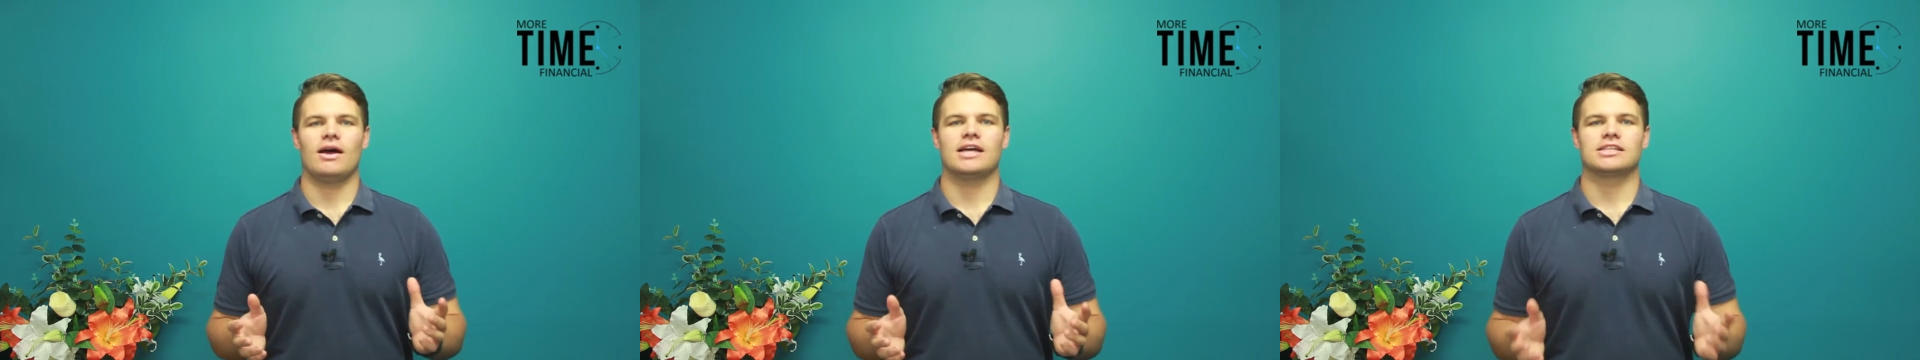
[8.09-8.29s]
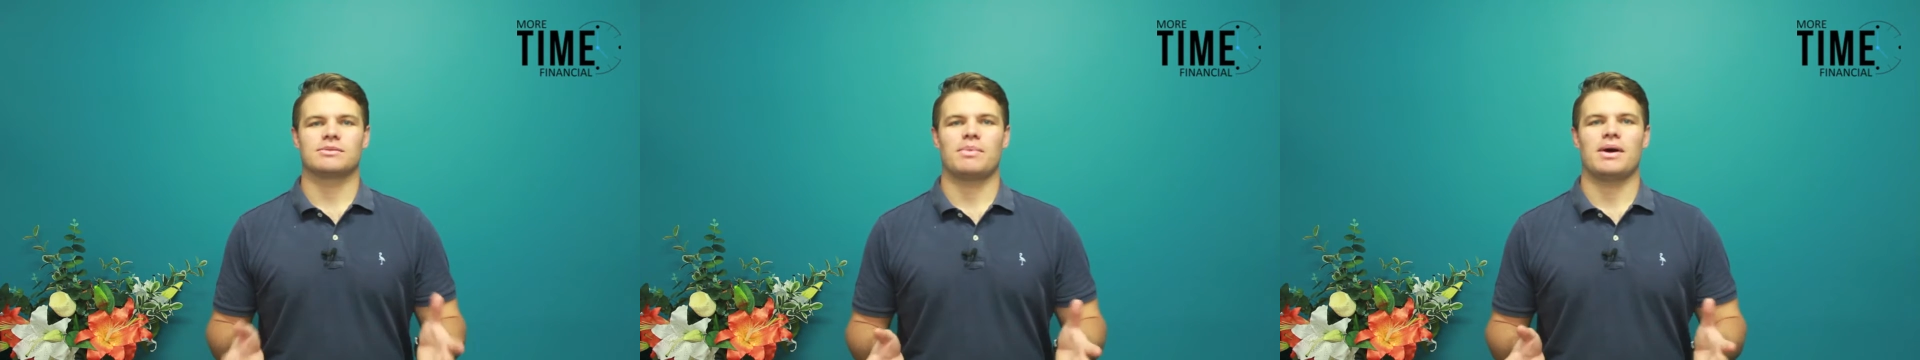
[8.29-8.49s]

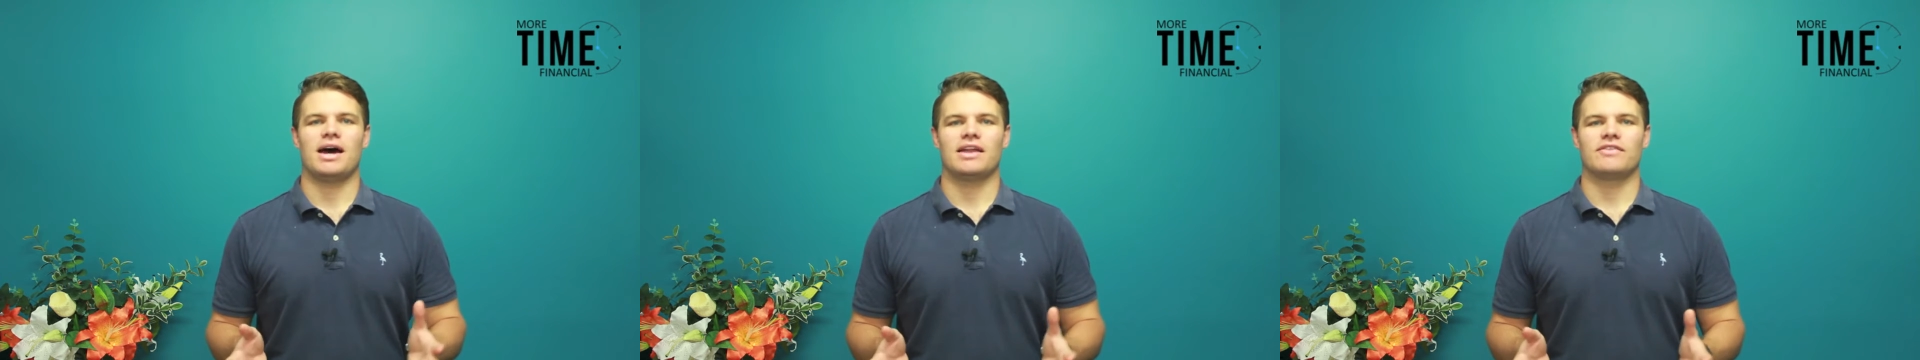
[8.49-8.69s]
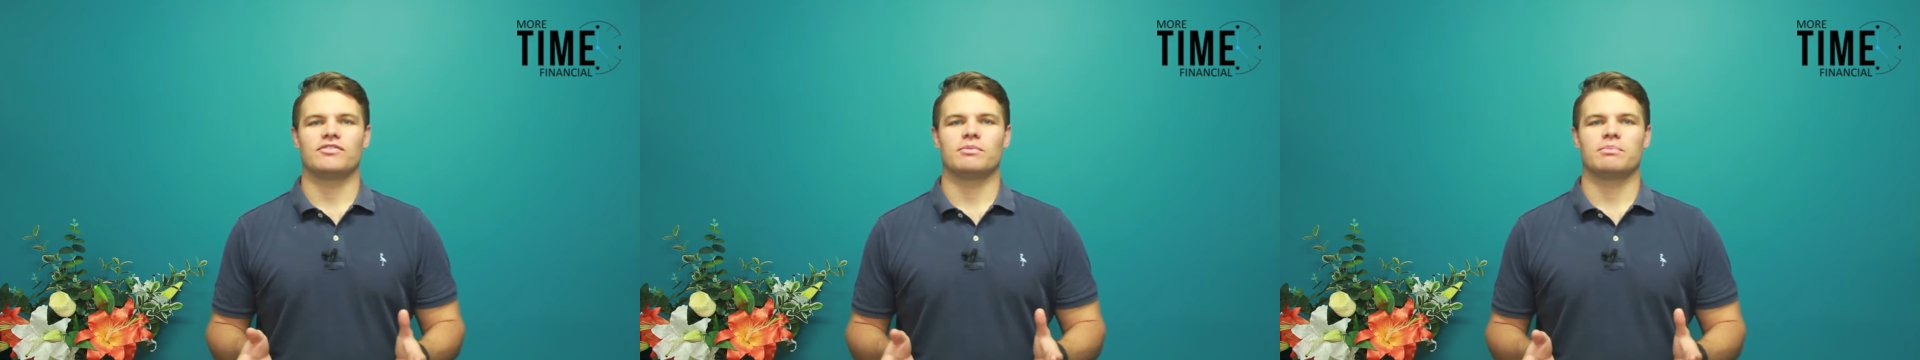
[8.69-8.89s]
as a
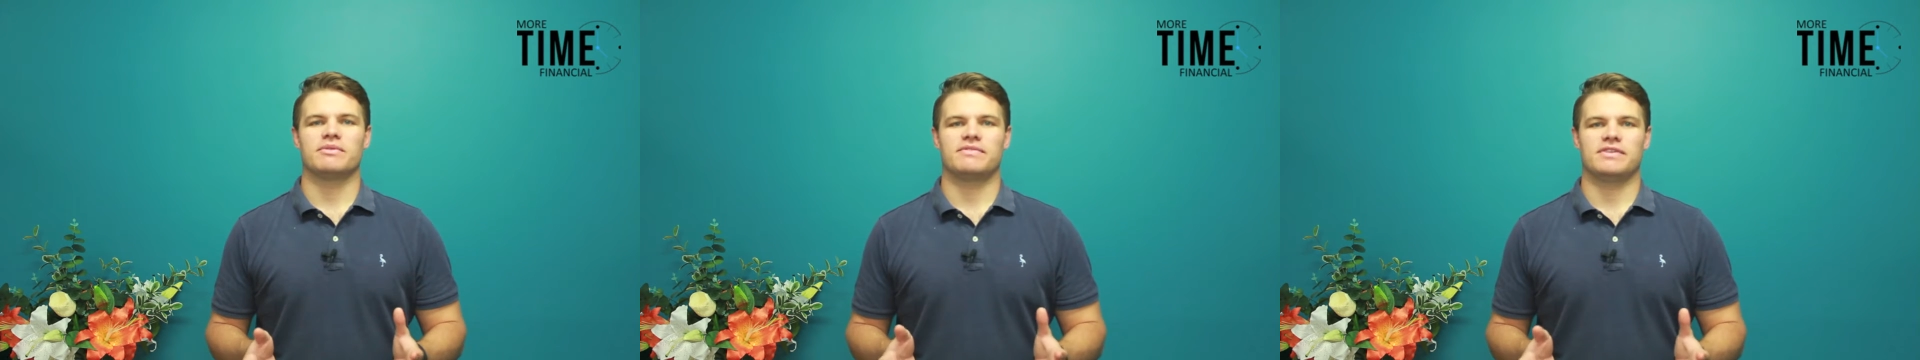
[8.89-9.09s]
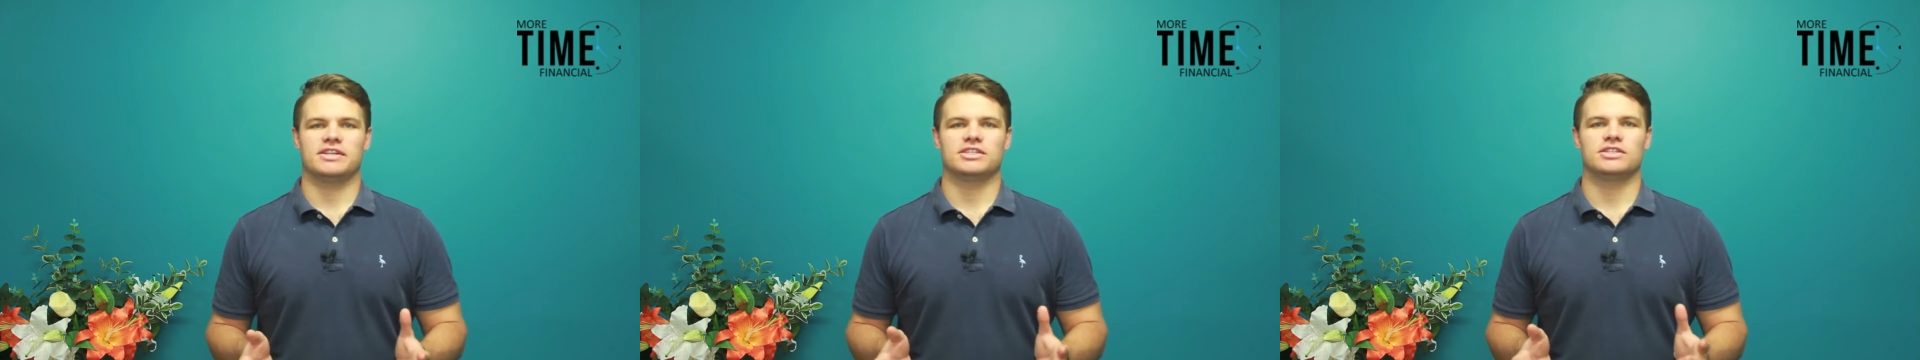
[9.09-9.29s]
part of your
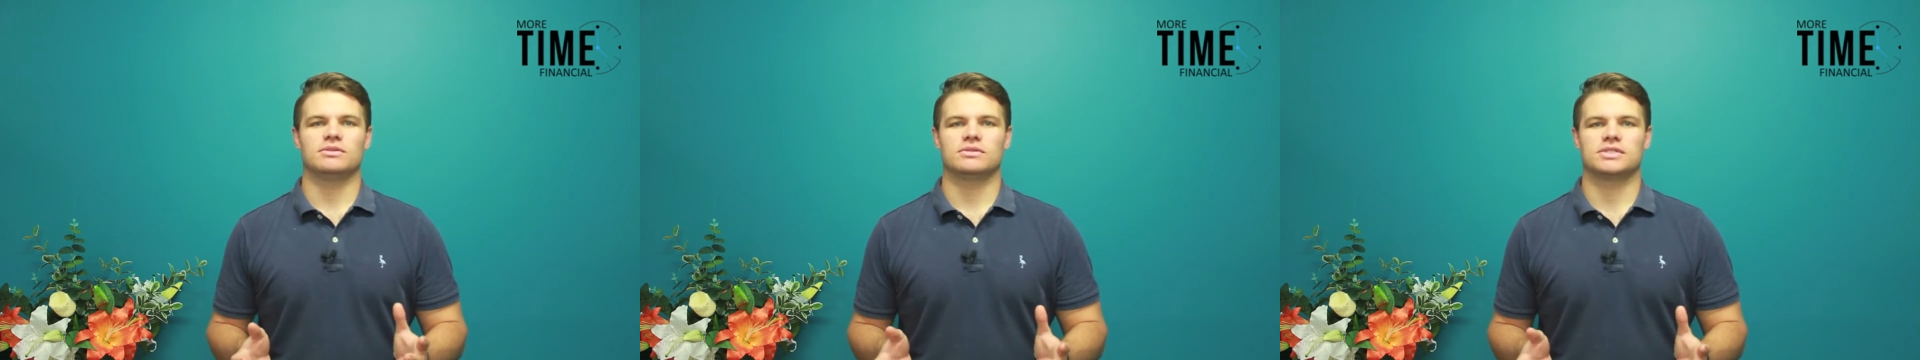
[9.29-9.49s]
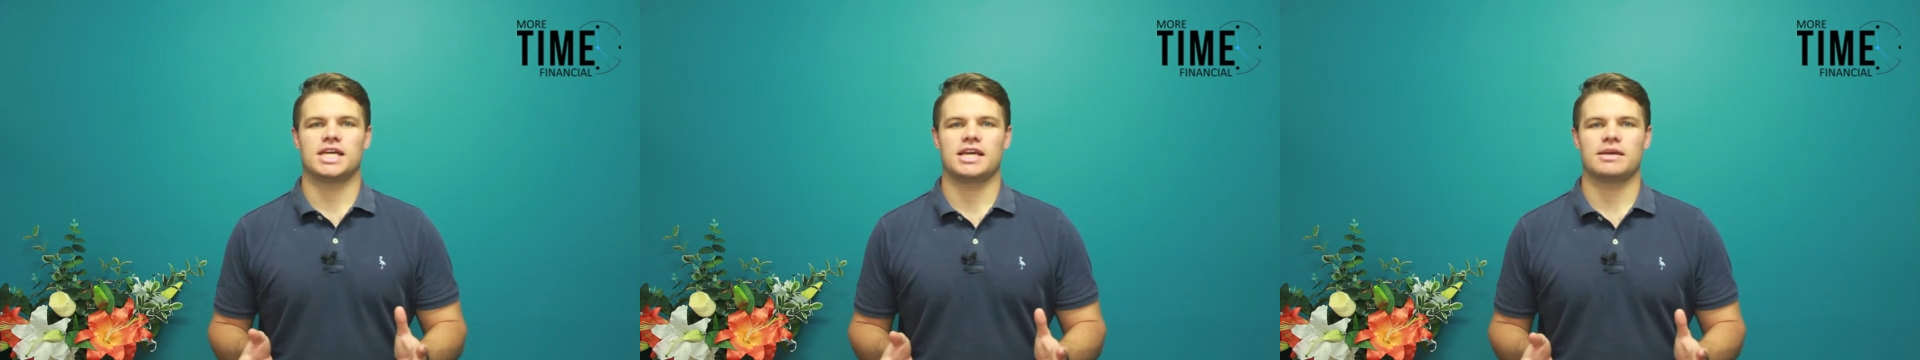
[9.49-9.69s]

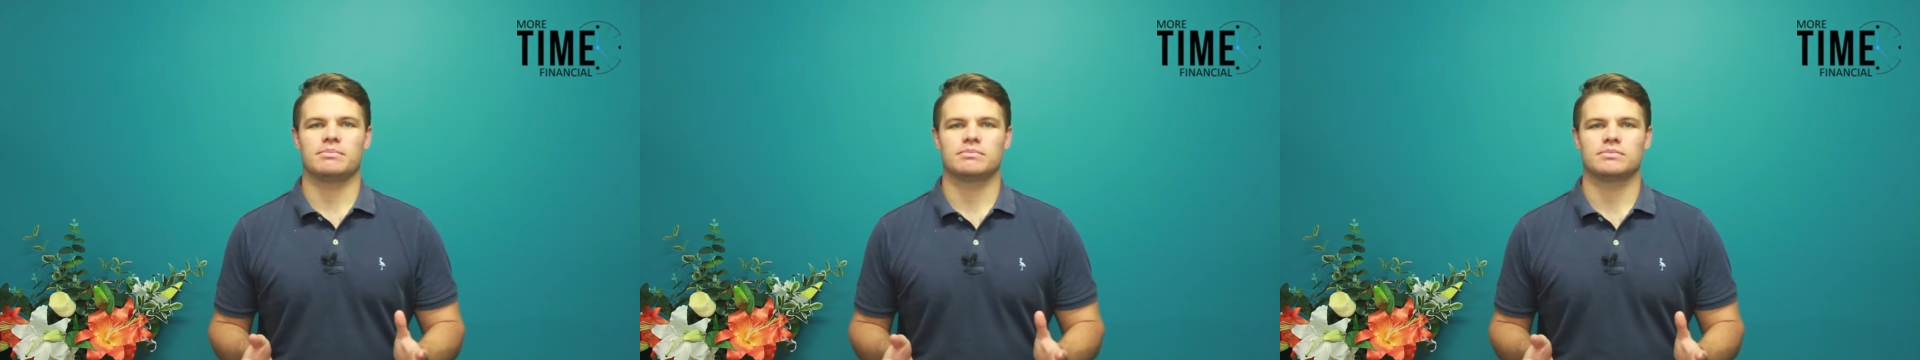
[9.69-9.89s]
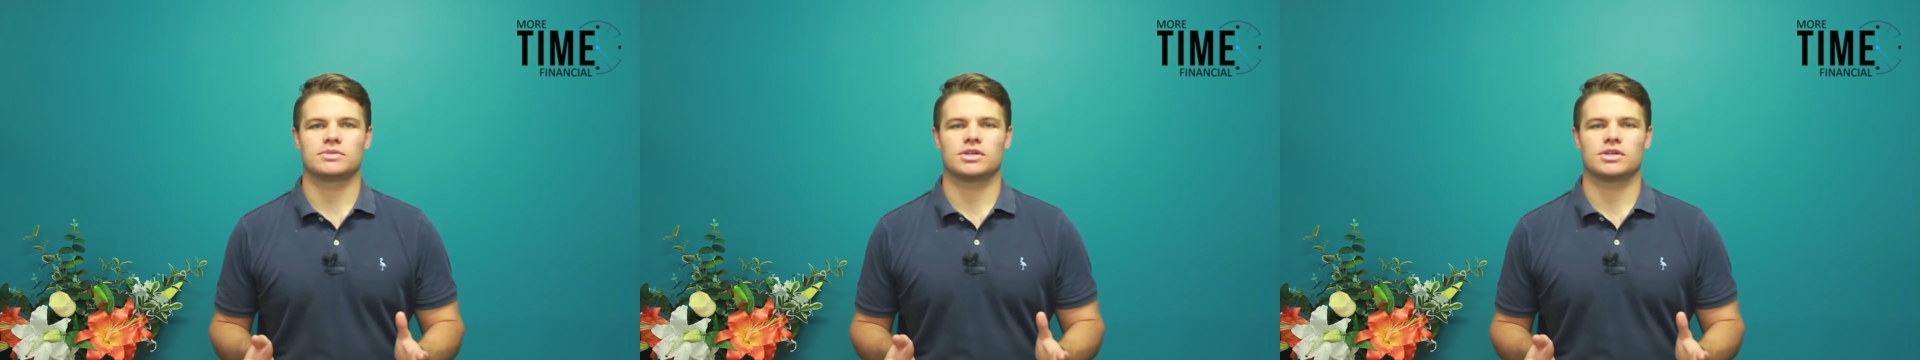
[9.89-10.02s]
professional team.